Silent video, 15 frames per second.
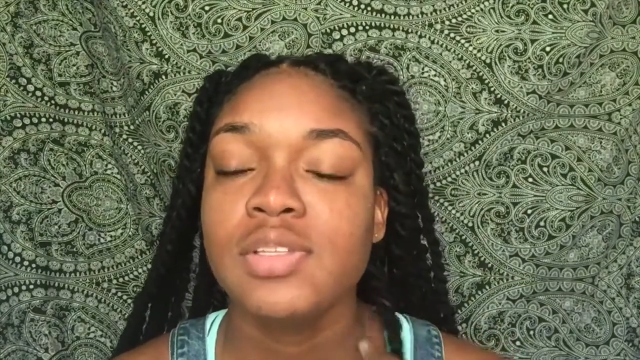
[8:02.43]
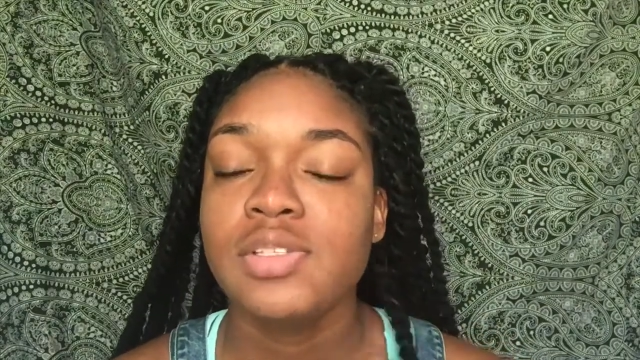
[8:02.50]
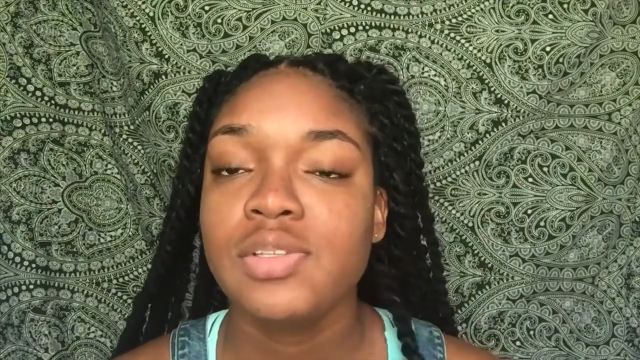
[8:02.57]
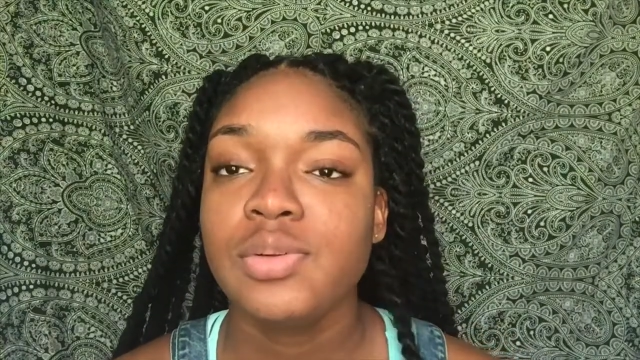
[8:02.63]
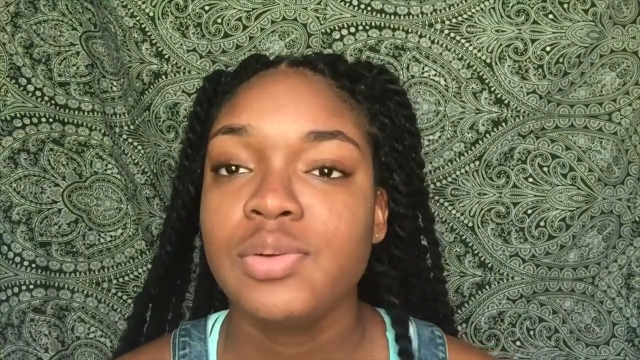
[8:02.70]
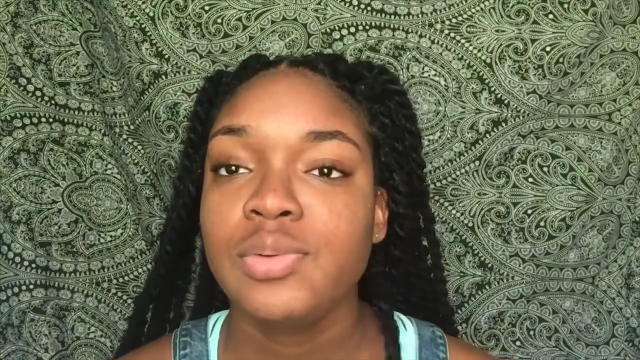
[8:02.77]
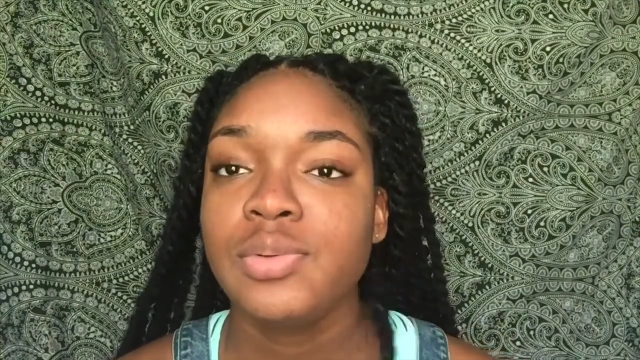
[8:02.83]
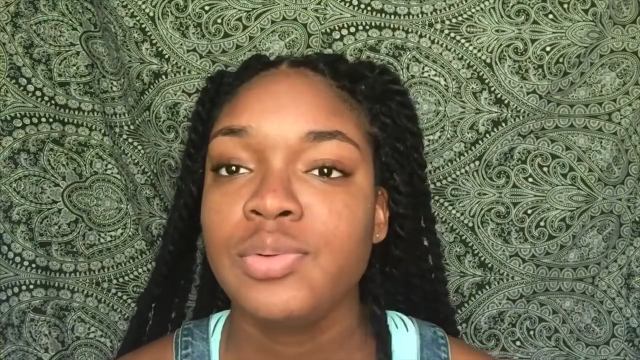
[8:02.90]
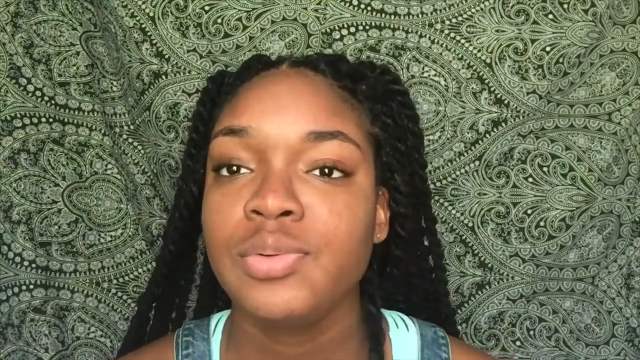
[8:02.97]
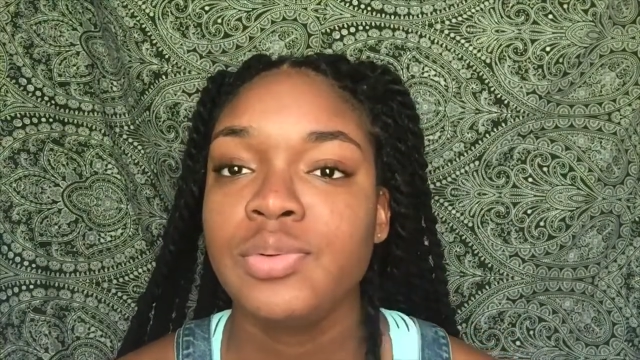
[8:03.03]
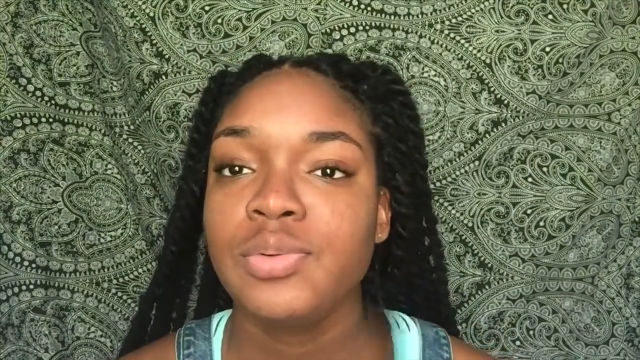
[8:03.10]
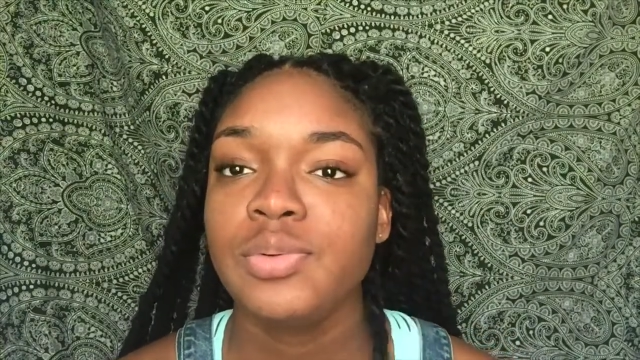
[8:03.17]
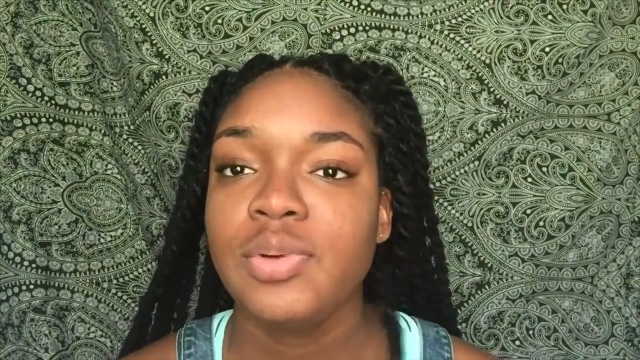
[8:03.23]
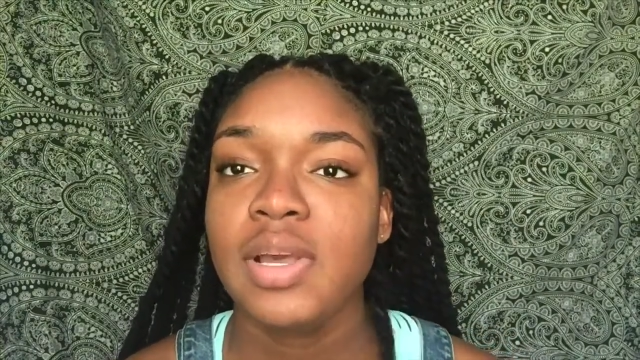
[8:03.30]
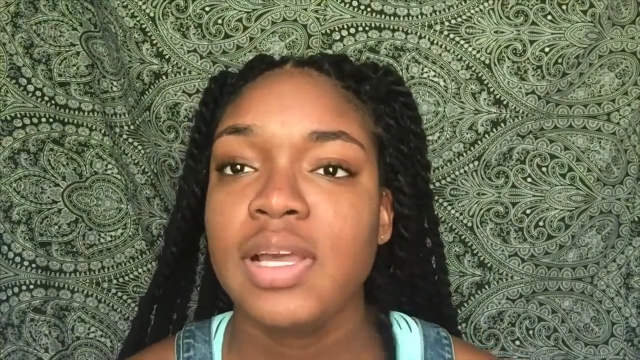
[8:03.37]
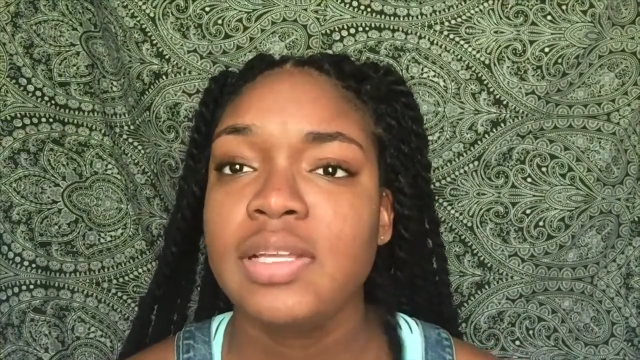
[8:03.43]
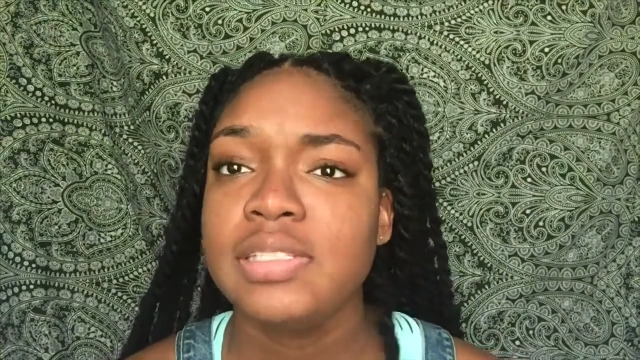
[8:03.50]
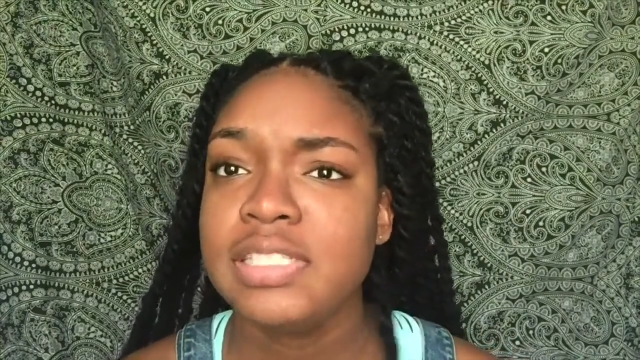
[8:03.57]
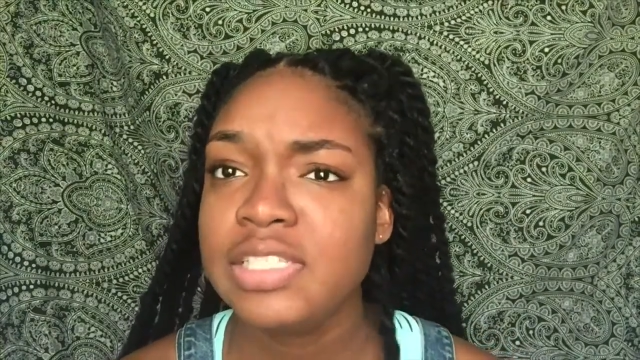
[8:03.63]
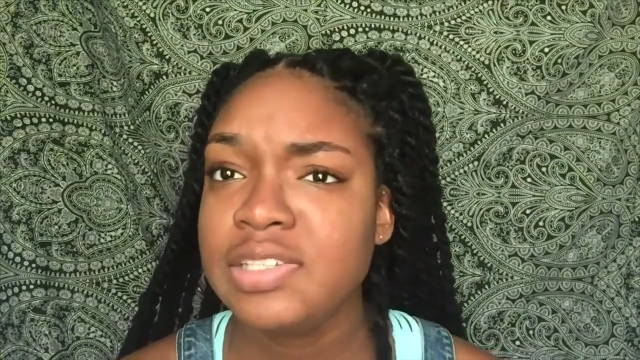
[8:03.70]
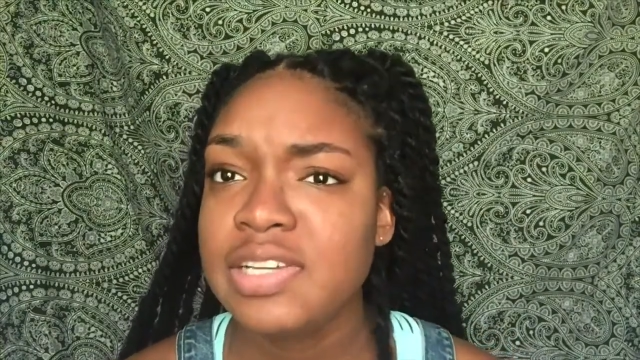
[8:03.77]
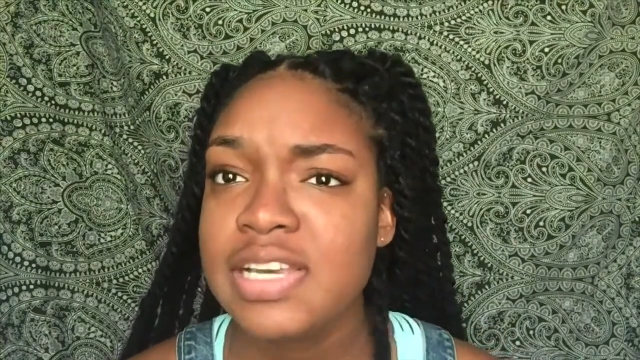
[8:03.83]
So
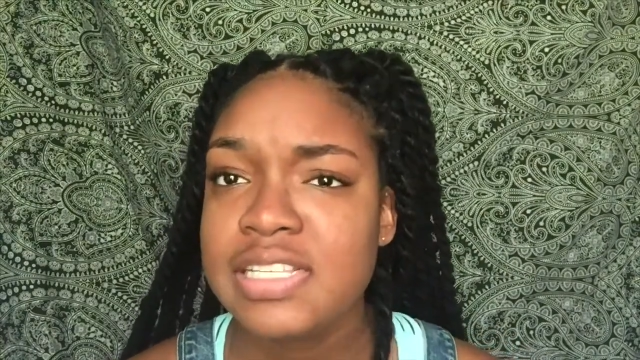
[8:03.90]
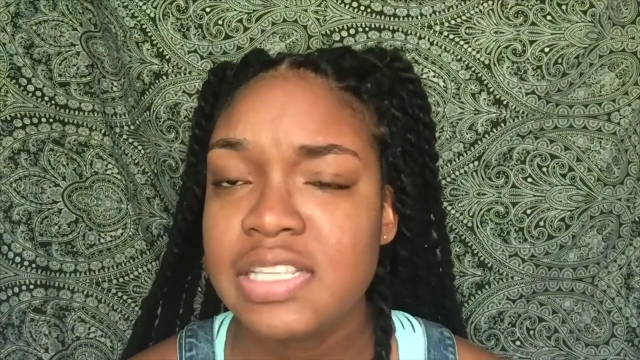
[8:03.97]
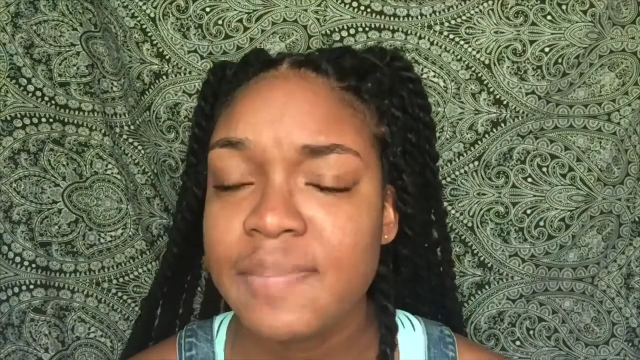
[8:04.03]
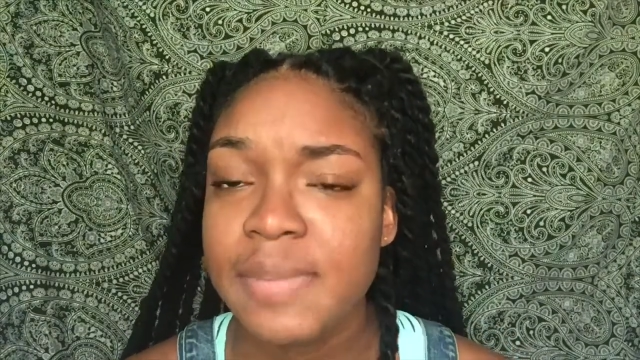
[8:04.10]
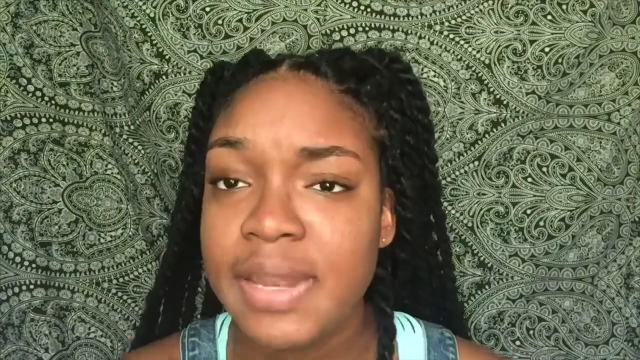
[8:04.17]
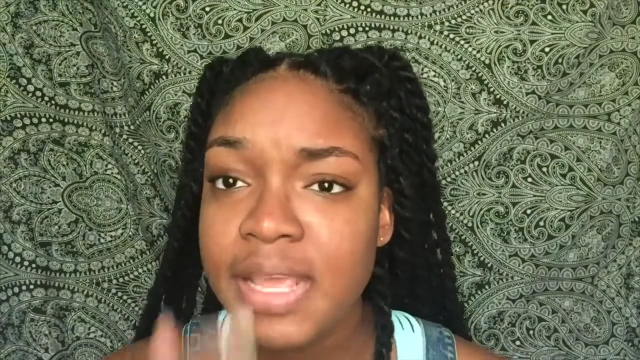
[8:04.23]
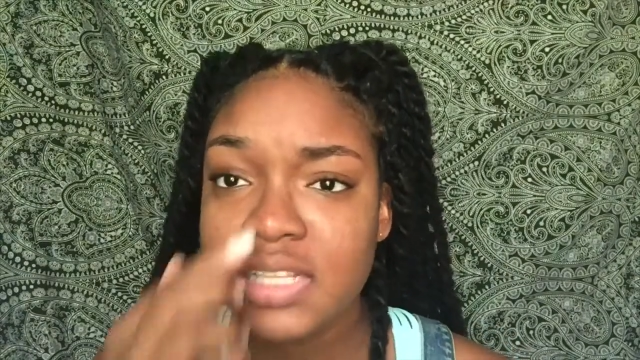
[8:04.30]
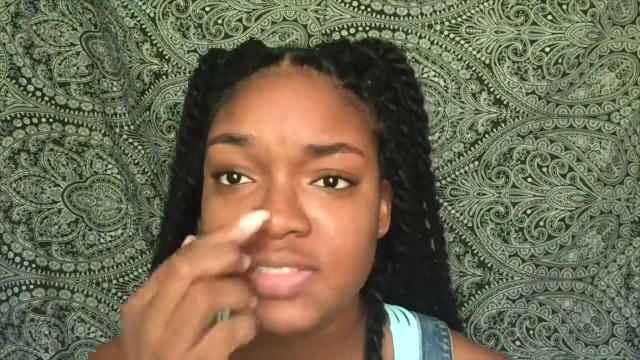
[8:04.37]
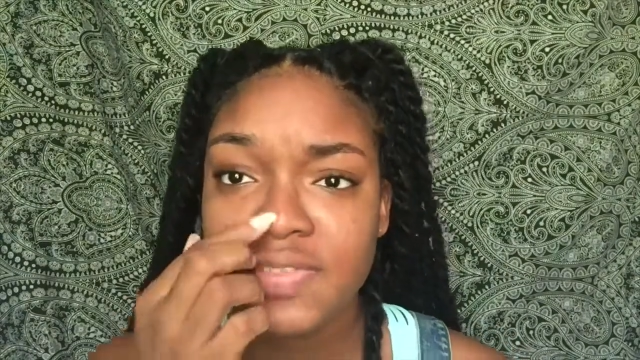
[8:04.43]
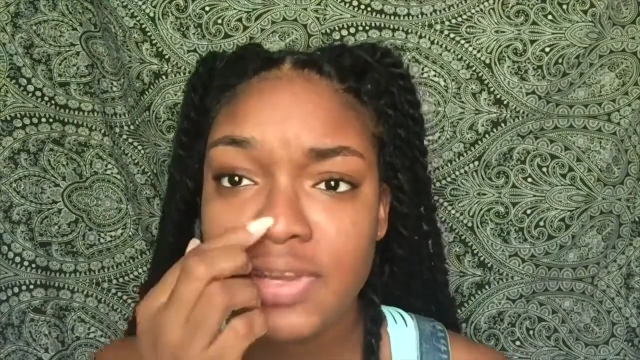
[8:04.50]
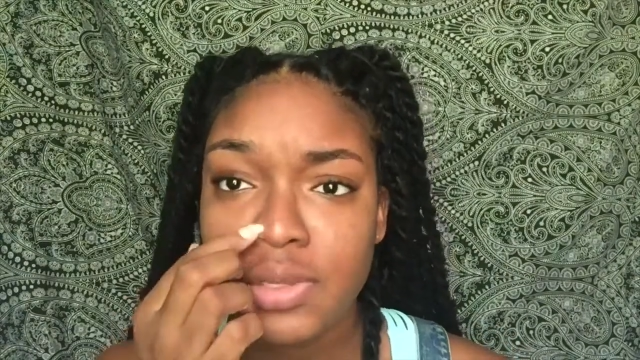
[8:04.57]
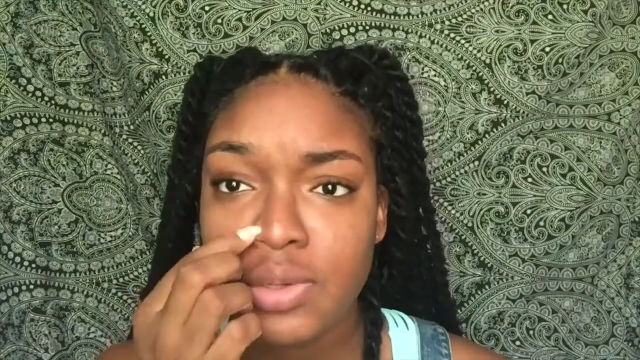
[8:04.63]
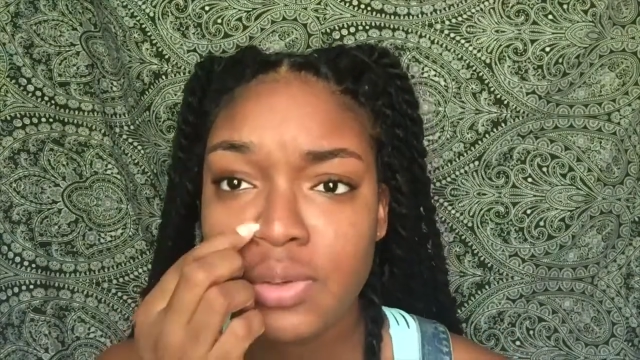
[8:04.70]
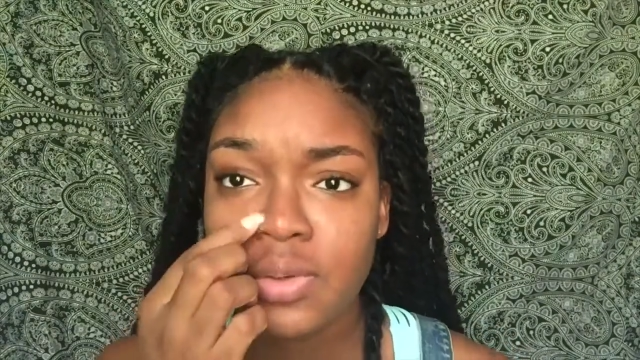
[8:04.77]
I'll see you guys in my next video.